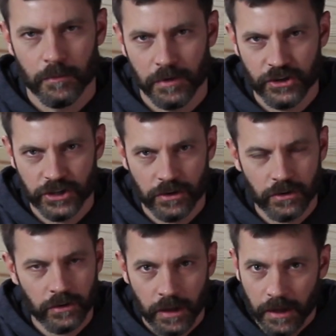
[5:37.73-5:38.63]
But in
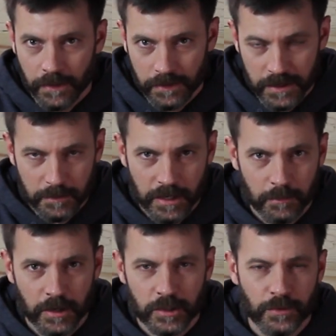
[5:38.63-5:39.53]
general, these Media
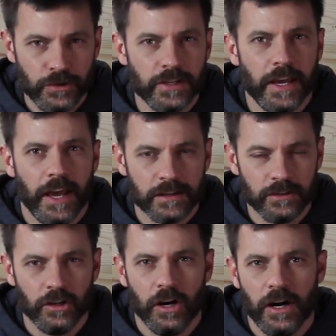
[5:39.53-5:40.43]
Mods produce
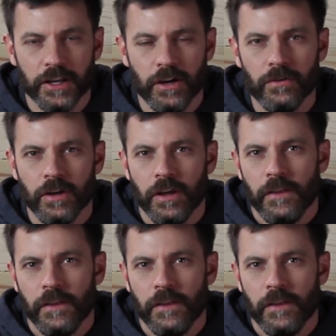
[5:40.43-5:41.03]
excellent audio.